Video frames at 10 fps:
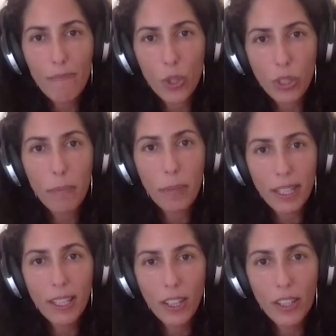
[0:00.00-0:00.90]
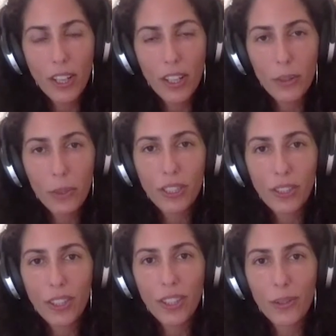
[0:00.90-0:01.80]
So depending on what
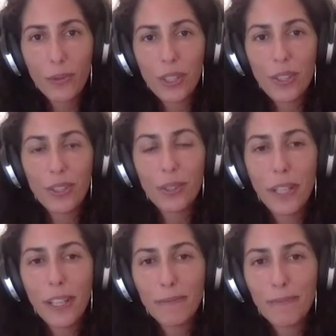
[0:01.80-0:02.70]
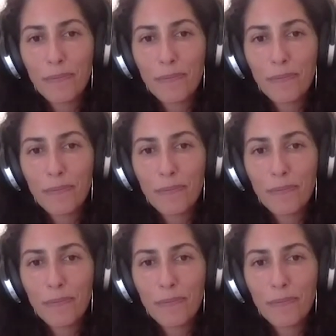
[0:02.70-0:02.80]
you're doing.